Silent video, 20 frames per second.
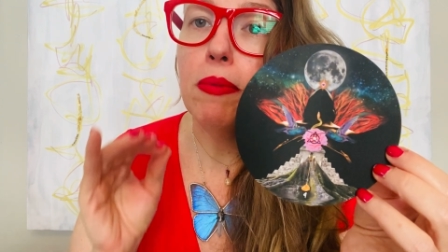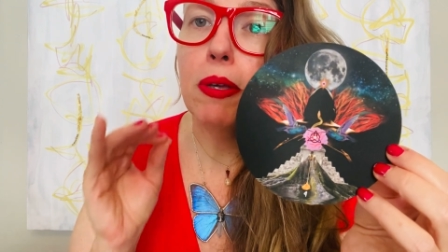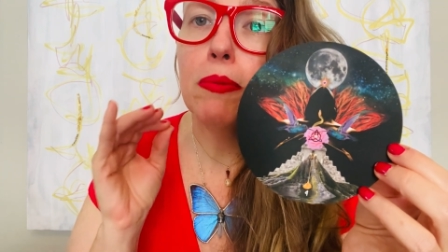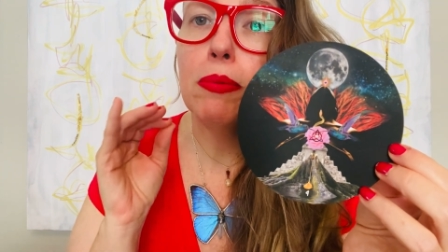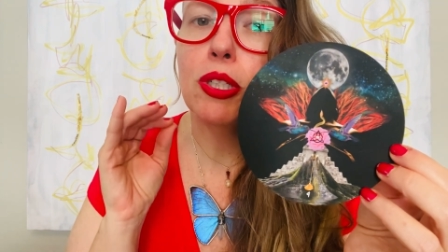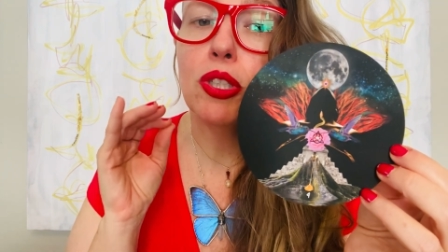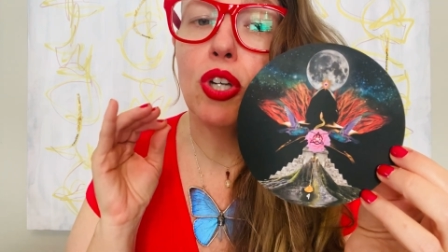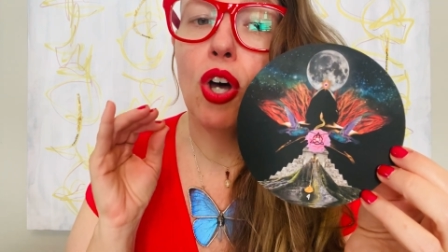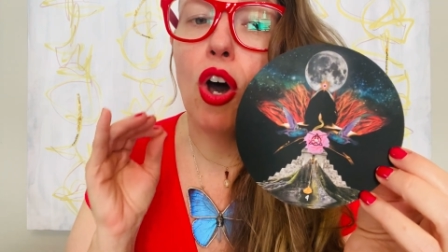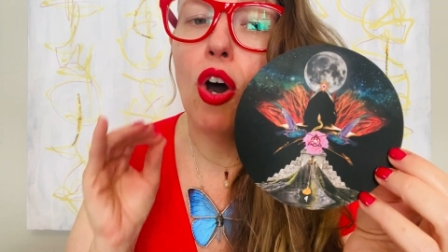be
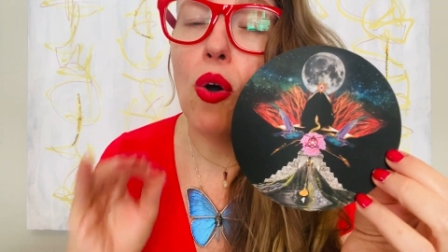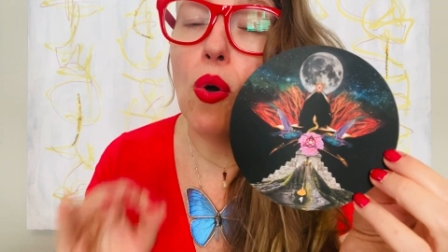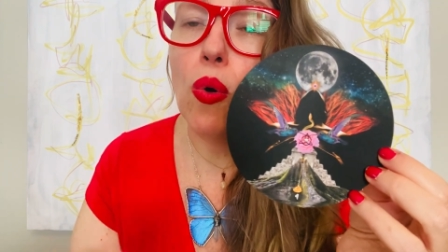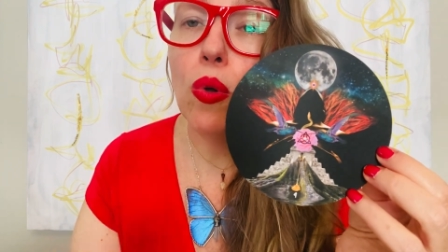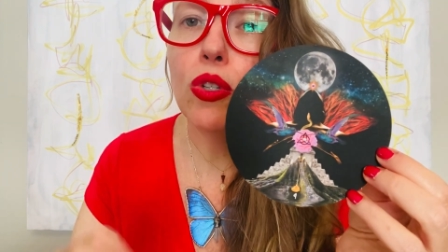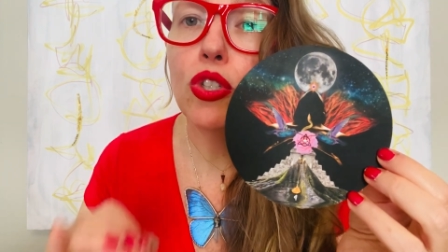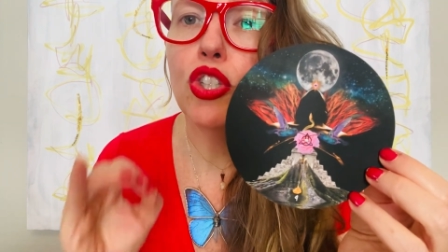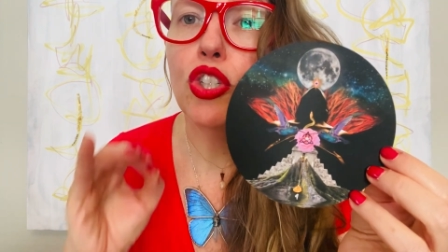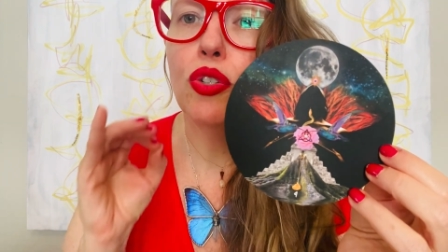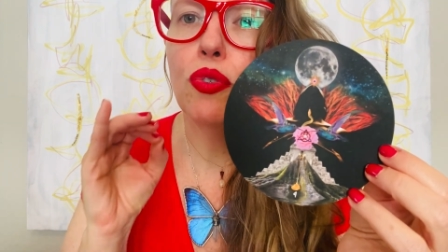able to
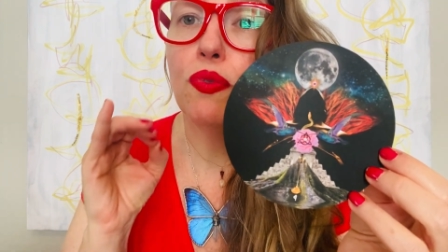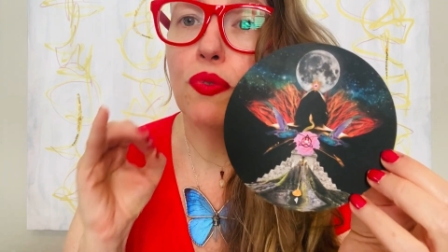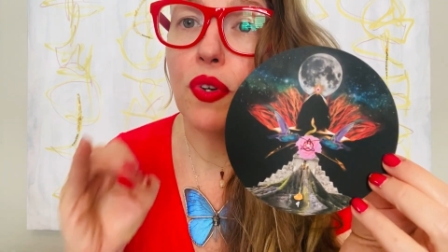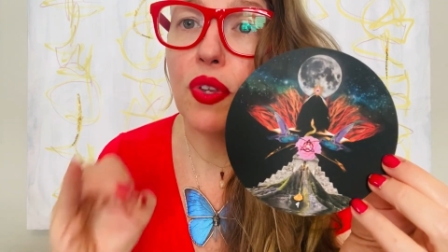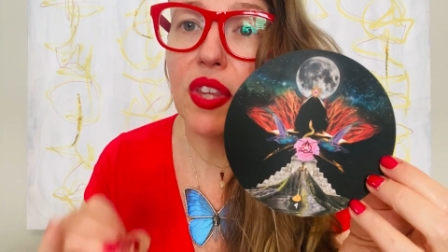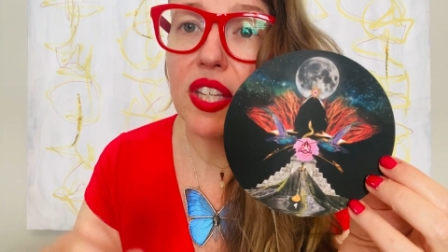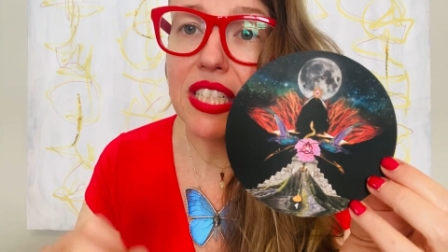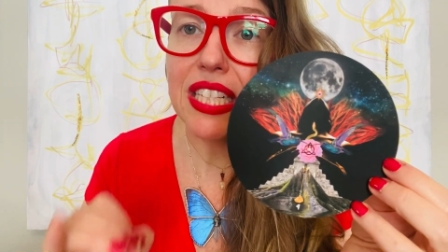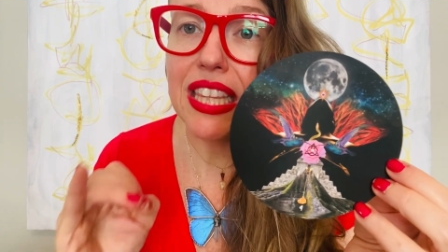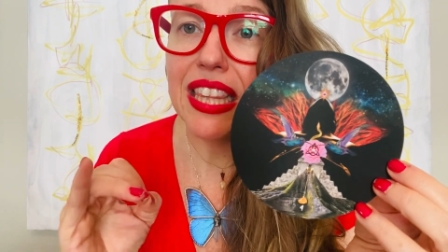hold you for
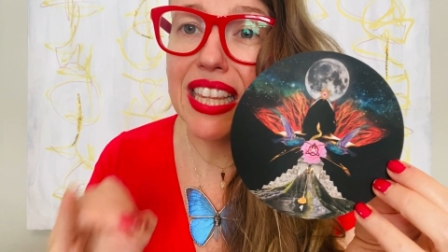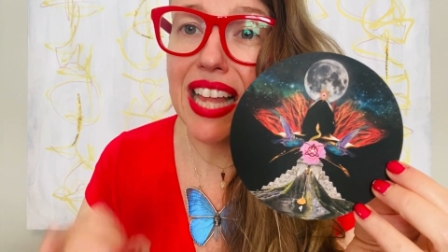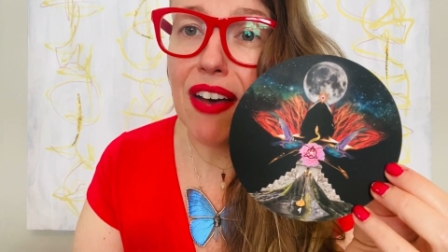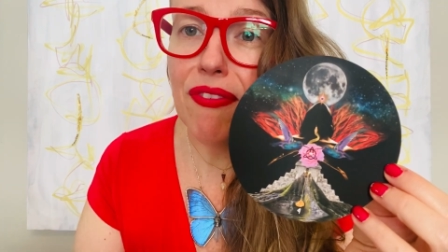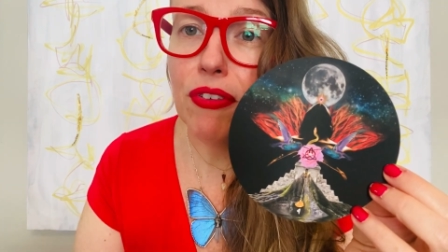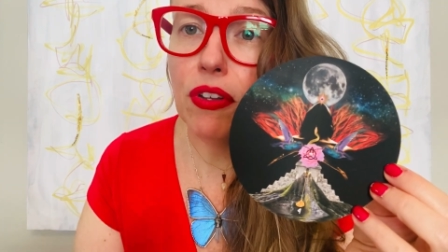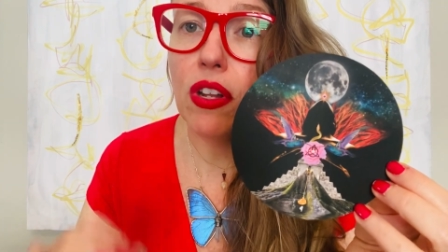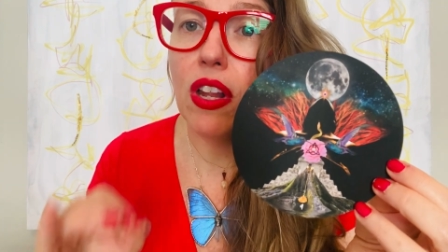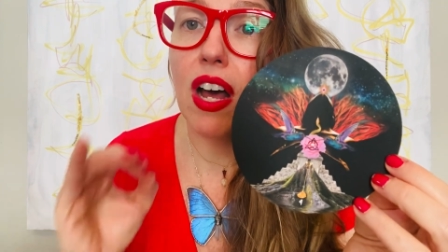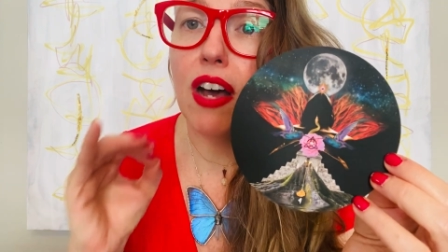this
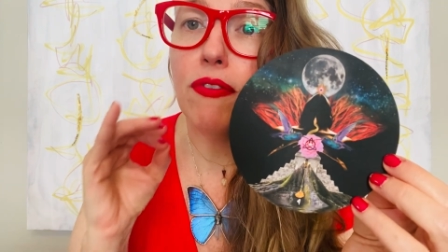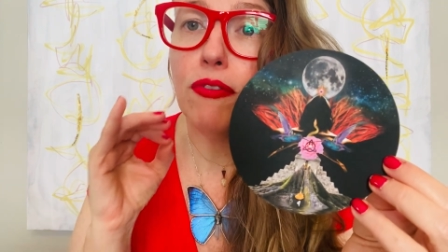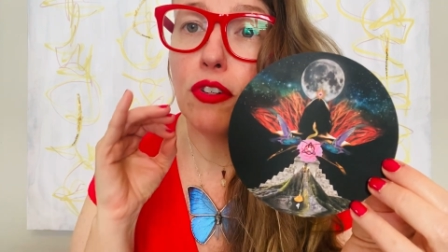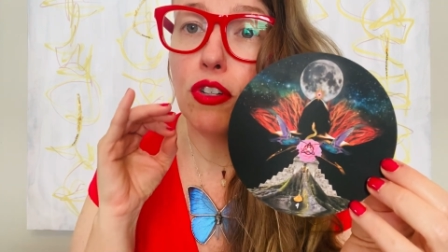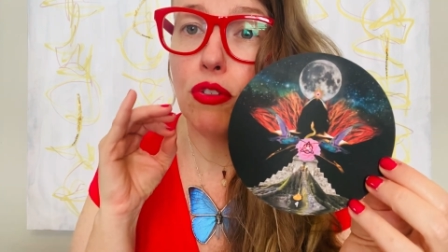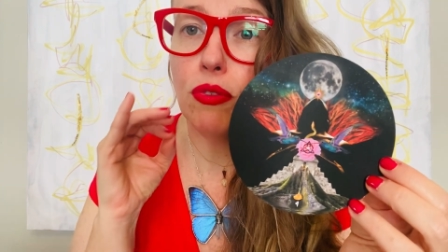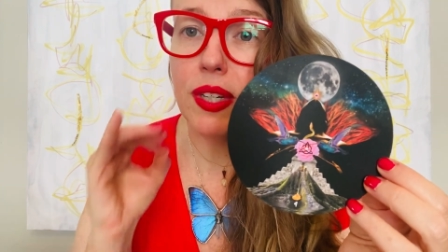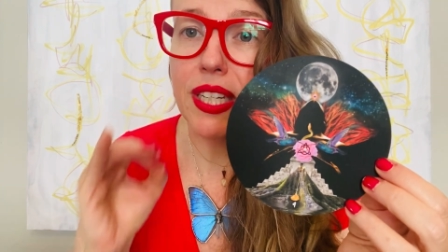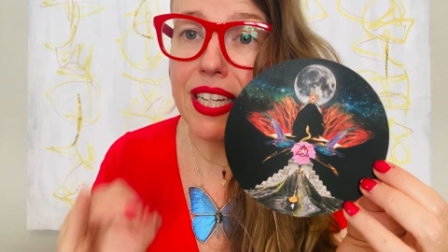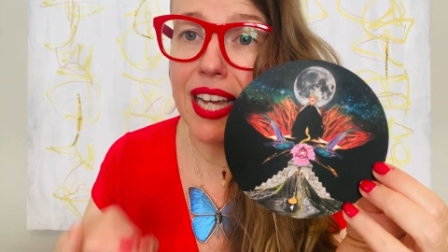level of
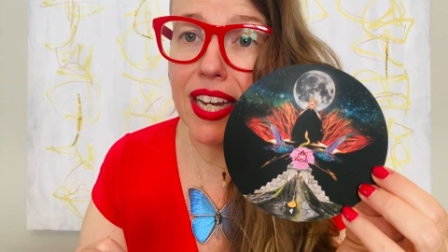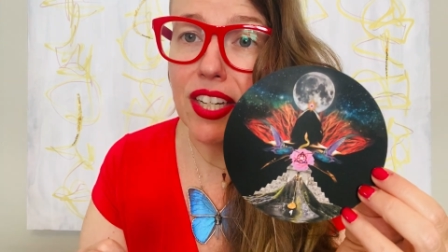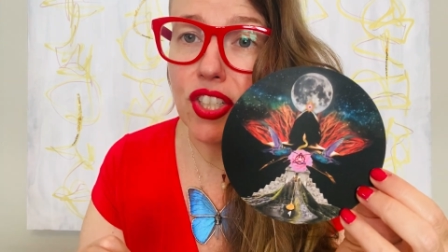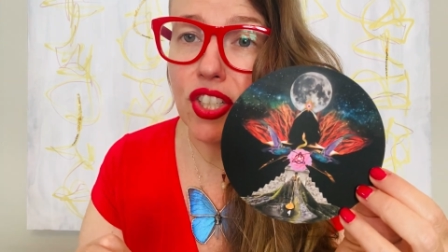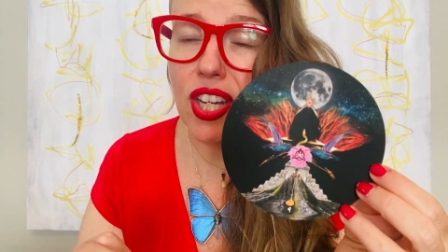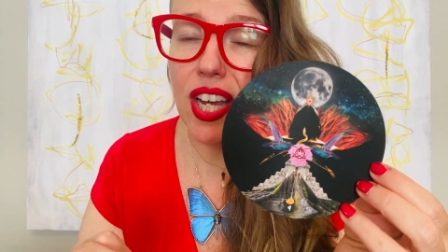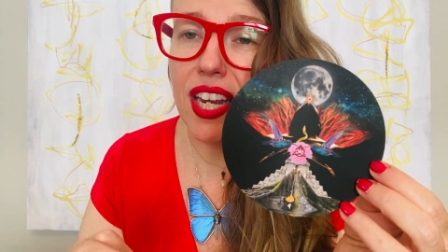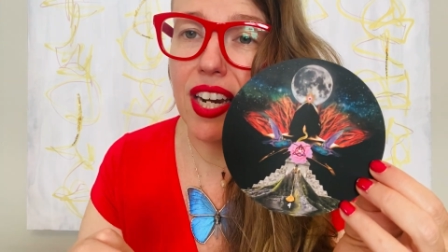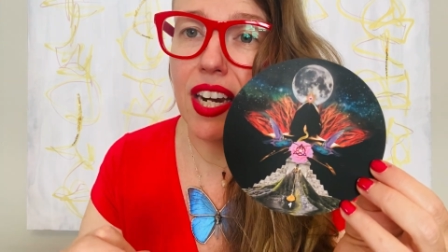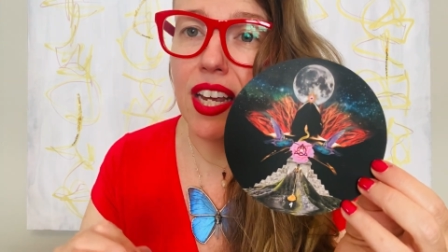
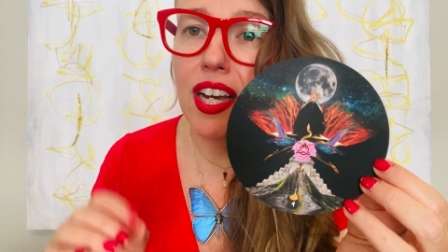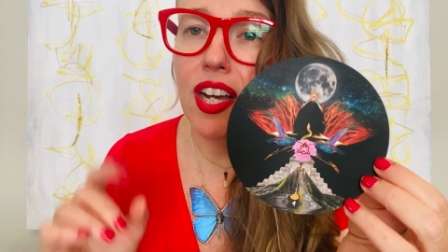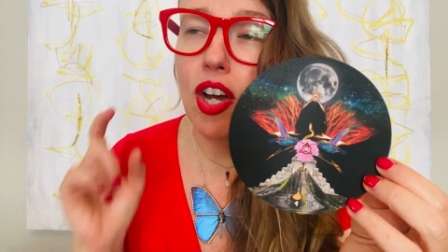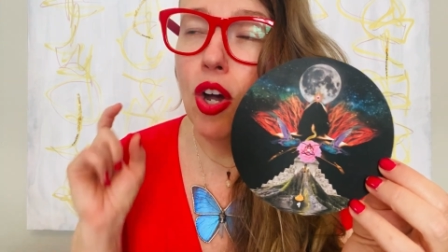creation?